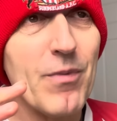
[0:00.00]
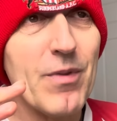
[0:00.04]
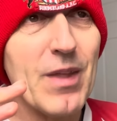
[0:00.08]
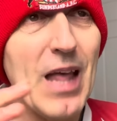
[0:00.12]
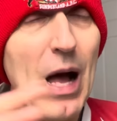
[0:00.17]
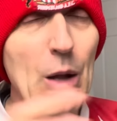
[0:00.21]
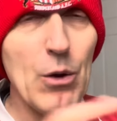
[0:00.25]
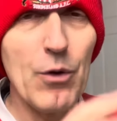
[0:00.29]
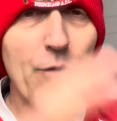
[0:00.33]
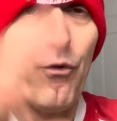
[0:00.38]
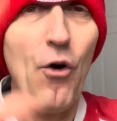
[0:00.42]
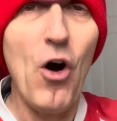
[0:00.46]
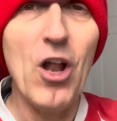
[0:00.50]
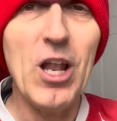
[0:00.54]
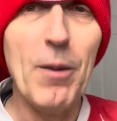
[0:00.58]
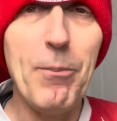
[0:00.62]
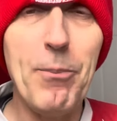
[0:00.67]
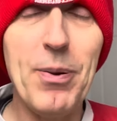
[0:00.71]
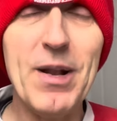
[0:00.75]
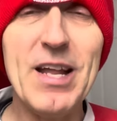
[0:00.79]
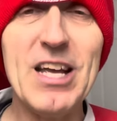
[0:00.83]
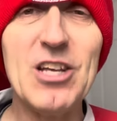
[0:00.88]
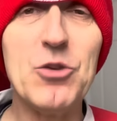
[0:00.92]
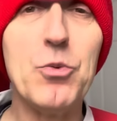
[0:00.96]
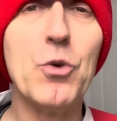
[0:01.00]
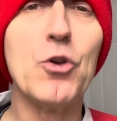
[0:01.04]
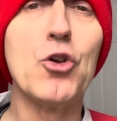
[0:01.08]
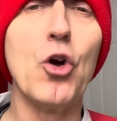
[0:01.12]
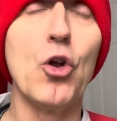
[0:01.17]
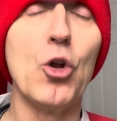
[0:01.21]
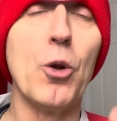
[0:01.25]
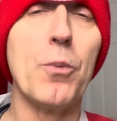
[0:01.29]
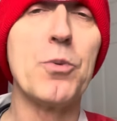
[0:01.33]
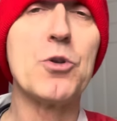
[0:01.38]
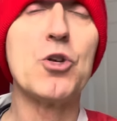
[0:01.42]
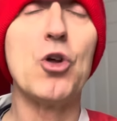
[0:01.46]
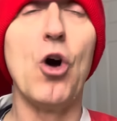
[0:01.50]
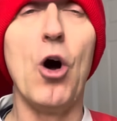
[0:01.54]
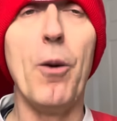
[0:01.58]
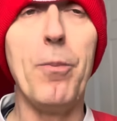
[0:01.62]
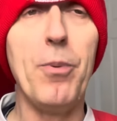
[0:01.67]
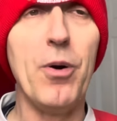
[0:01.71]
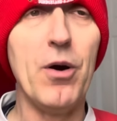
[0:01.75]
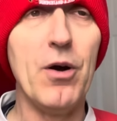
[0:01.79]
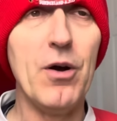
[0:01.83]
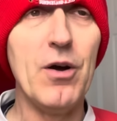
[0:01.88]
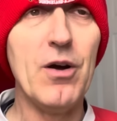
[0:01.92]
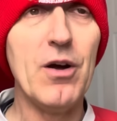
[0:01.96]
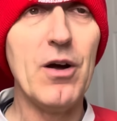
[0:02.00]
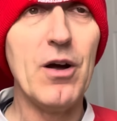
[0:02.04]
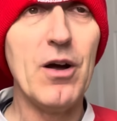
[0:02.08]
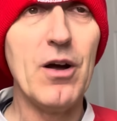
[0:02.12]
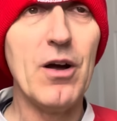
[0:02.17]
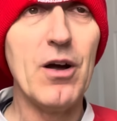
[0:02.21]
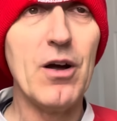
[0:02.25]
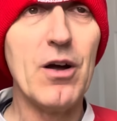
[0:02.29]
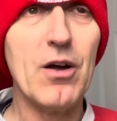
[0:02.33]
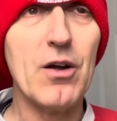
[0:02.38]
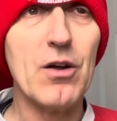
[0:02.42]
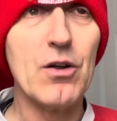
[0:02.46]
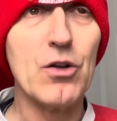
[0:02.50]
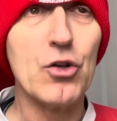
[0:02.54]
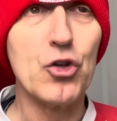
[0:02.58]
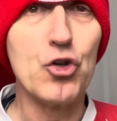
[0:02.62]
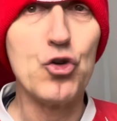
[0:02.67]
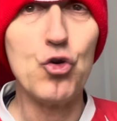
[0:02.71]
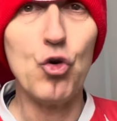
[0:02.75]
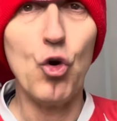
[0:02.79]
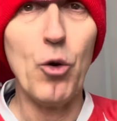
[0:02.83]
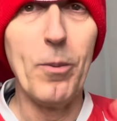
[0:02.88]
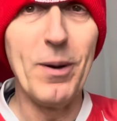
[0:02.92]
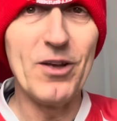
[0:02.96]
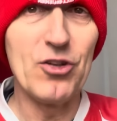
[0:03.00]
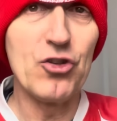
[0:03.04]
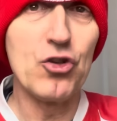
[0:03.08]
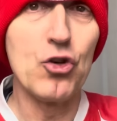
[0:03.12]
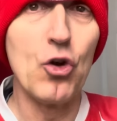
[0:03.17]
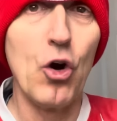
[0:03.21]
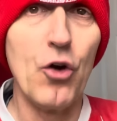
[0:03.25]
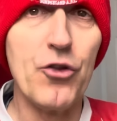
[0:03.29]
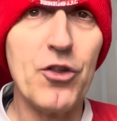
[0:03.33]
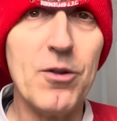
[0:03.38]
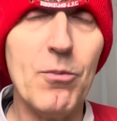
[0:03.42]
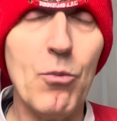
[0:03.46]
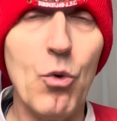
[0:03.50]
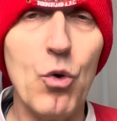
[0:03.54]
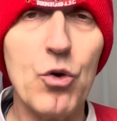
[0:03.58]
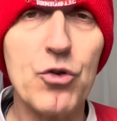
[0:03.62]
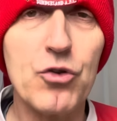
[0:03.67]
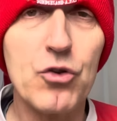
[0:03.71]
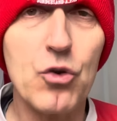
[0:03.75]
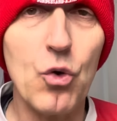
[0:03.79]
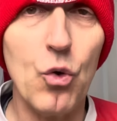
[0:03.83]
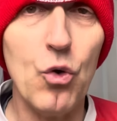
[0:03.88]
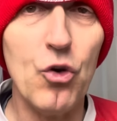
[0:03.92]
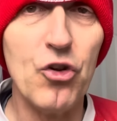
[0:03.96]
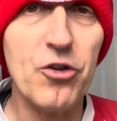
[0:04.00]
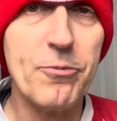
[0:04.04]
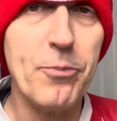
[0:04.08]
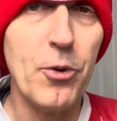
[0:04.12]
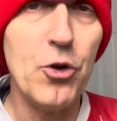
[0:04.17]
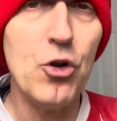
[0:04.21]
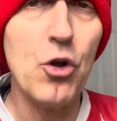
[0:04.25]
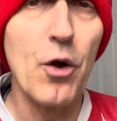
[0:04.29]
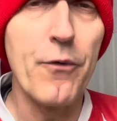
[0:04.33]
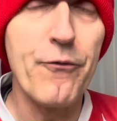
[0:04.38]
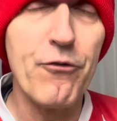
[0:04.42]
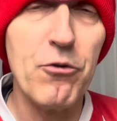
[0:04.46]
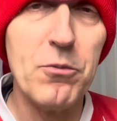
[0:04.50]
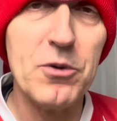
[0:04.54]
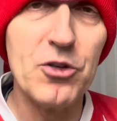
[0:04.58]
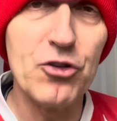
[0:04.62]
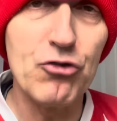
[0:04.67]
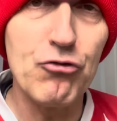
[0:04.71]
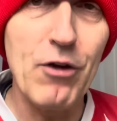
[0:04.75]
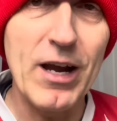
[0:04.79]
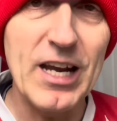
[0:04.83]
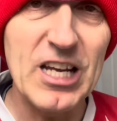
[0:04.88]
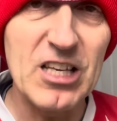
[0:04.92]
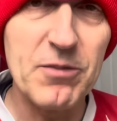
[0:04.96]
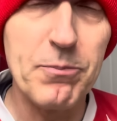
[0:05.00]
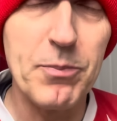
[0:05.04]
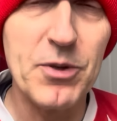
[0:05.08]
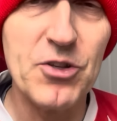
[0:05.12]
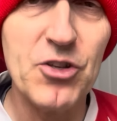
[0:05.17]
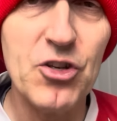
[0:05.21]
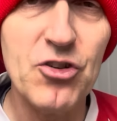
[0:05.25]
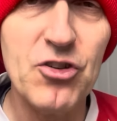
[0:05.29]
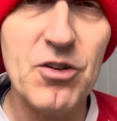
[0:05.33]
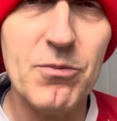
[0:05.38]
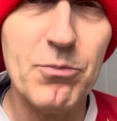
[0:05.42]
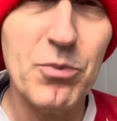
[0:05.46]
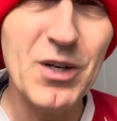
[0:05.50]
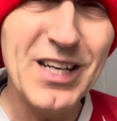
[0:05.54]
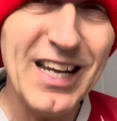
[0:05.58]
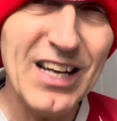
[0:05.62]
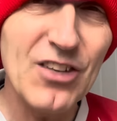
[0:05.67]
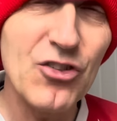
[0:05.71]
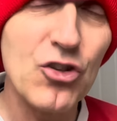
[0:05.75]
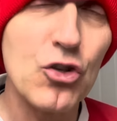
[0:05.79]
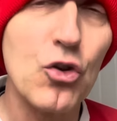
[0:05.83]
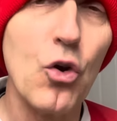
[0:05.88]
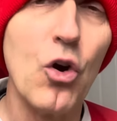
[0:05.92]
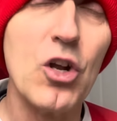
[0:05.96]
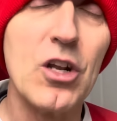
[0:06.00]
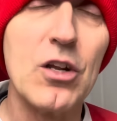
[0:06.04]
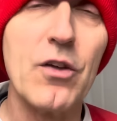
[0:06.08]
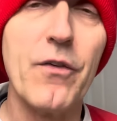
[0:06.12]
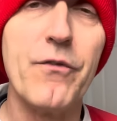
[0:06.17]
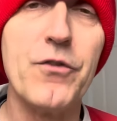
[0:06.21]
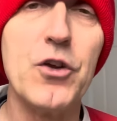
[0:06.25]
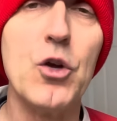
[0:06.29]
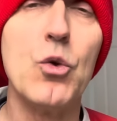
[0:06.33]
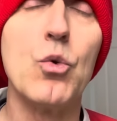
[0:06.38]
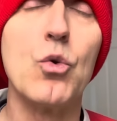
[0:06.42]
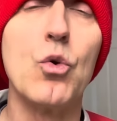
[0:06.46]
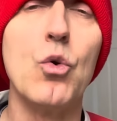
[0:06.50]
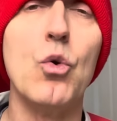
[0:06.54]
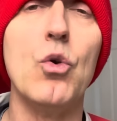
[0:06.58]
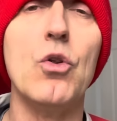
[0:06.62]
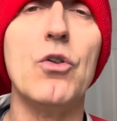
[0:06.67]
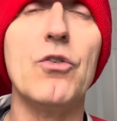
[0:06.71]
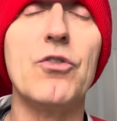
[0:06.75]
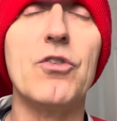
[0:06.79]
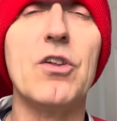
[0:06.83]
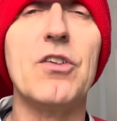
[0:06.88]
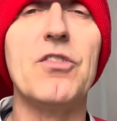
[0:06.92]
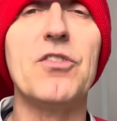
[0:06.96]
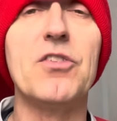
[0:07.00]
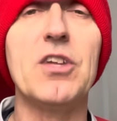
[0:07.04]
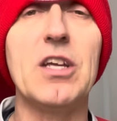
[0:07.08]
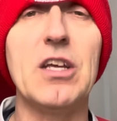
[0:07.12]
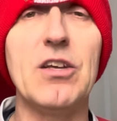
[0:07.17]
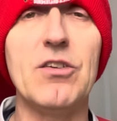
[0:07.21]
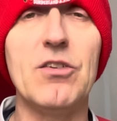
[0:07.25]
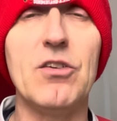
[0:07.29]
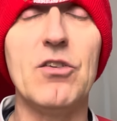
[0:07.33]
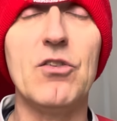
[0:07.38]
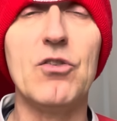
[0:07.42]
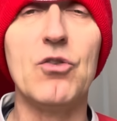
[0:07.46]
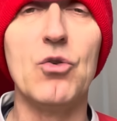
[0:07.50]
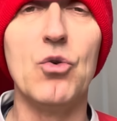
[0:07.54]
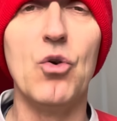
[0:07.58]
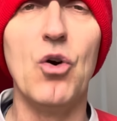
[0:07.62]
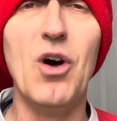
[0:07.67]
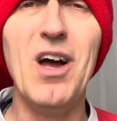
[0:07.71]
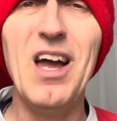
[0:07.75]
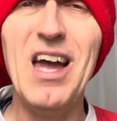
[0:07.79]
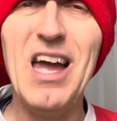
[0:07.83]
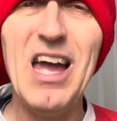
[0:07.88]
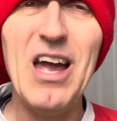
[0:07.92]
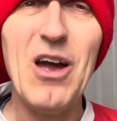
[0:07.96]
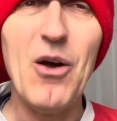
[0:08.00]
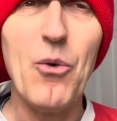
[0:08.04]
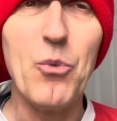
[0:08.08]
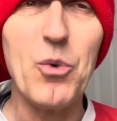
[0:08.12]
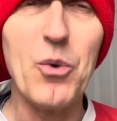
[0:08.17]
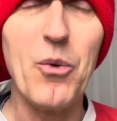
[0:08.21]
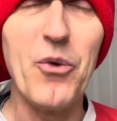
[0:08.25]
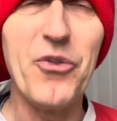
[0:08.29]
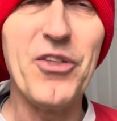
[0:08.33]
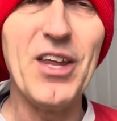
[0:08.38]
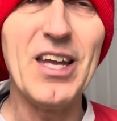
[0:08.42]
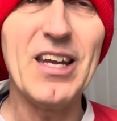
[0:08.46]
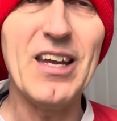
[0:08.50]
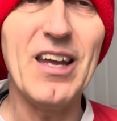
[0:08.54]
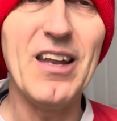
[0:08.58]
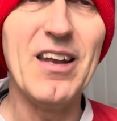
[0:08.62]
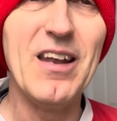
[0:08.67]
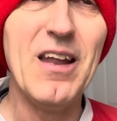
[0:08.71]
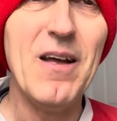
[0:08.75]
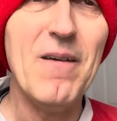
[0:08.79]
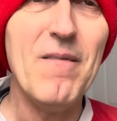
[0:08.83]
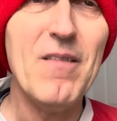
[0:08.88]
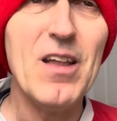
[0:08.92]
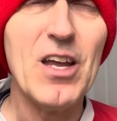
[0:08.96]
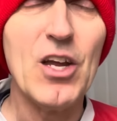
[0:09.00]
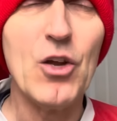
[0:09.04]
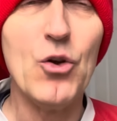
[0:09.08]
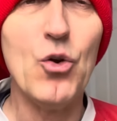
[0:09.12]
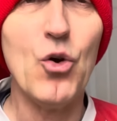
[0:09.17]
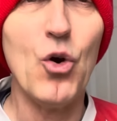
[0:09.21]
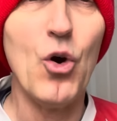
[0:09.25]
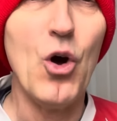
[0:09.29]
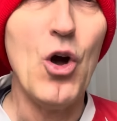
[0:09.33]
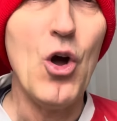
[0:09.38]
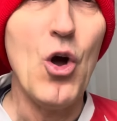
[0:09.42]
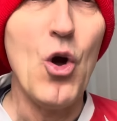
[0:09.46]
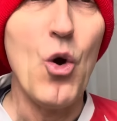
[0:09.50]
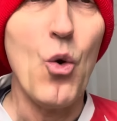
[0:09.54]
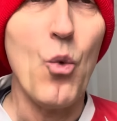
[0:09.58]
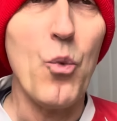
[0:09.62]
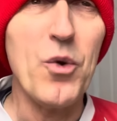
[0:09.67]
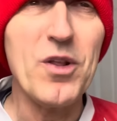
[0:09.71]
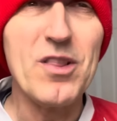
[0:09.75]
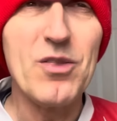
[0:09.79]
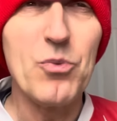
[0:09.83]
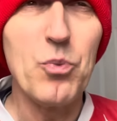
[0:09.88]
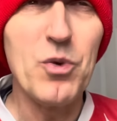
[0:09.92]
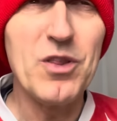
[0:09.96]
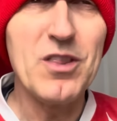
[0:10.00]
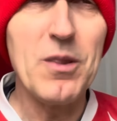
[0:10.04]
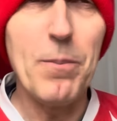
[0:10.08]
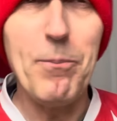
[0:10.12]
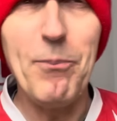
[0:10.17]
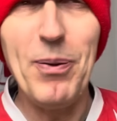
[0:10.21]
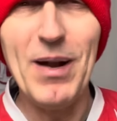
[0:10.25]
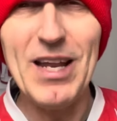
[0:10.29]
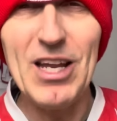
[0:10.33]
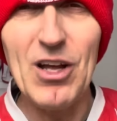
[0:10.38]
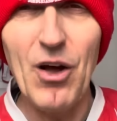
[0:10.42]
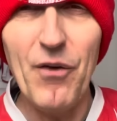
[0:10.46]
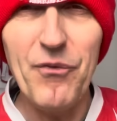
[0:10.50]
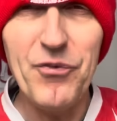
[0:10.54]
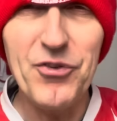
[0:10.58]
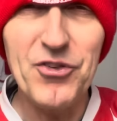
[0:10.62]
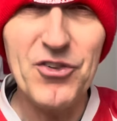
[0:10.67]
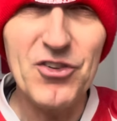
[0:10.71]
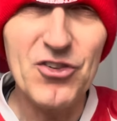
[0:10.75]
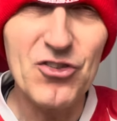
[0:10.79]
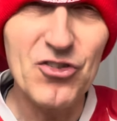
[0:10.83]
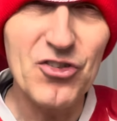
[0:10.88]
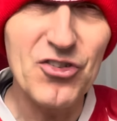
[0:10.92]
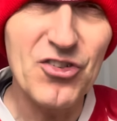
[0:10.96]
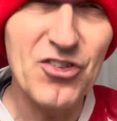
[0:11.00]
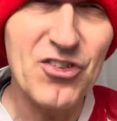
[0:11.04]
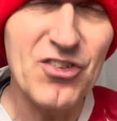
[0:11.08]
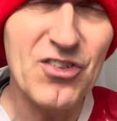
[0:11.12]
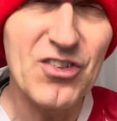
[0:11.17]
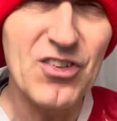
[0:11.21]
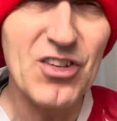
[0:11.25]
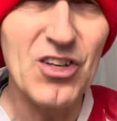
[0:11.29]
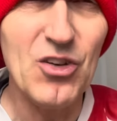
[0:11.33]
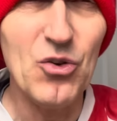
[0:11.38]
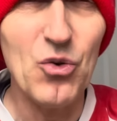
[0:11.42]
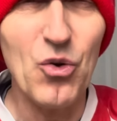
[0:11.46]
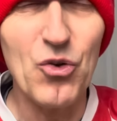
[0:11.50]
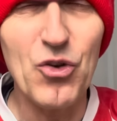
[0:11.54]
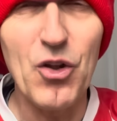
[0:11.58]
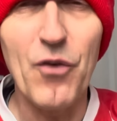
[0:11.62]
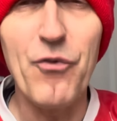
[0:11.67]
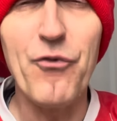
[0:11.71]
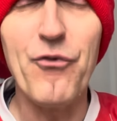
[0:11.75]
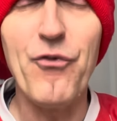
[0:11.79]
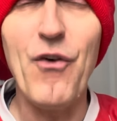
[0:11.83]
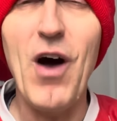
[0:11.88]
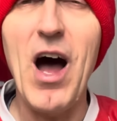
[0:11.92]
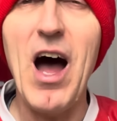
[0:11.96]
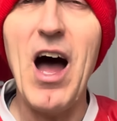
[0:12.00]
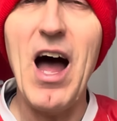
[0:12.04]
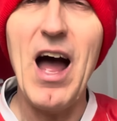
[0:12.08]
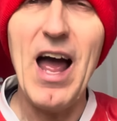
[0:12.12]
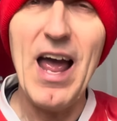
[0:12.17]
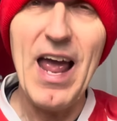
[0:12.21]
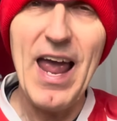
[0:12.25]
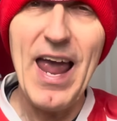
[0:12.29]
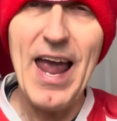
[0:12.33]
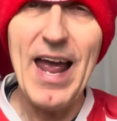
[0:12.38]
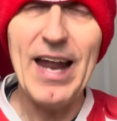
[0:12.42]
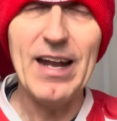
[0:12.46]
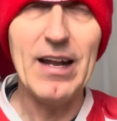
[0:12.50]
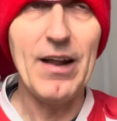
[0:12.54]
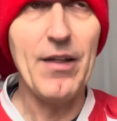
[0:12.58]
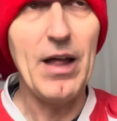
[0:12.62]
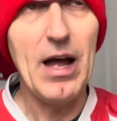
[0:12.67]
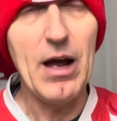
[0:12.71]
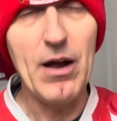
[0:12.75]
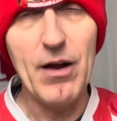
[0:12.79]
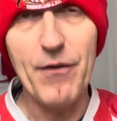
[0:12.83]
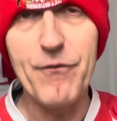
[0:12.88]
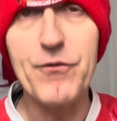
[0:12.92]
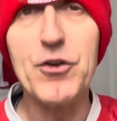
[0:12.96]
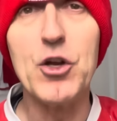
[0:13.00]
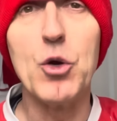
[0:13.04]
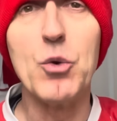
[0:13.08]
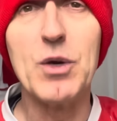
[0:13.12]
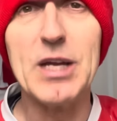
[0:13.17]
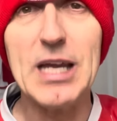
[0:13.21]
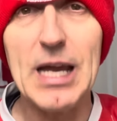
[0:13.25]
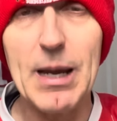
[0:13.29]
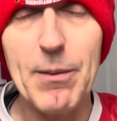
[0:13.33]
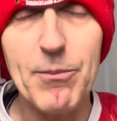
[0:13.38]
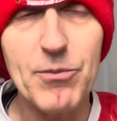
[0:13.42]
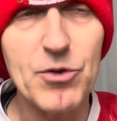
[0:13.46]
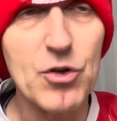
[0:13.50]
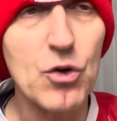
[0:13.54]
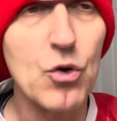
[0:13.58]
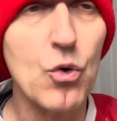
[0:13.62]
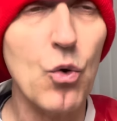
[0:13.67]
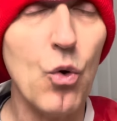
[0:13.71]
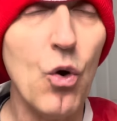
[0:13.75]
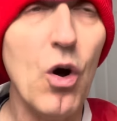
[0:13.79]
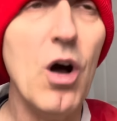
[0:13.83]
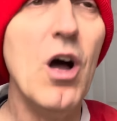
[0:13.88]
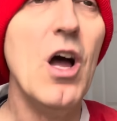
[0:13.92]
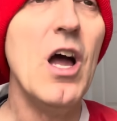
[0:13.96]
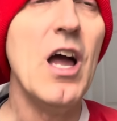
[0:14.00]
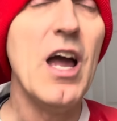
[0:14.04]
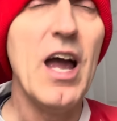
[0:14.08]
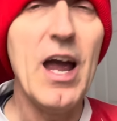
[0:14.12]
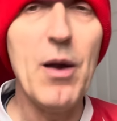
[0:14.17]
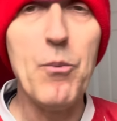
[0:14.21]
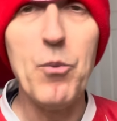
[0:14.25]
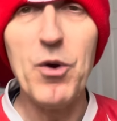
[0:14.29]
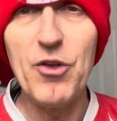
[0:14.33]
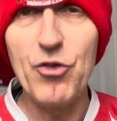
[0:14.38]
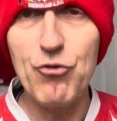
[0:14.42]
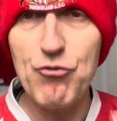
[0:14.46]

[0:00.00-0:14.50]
of all the players we got up top, Job has scored the most goals, but not from a striker's position. But he has scored a few goals this season. So we were thinking, you know, with the playoffs just, you know, not far ahead a few games ago, and with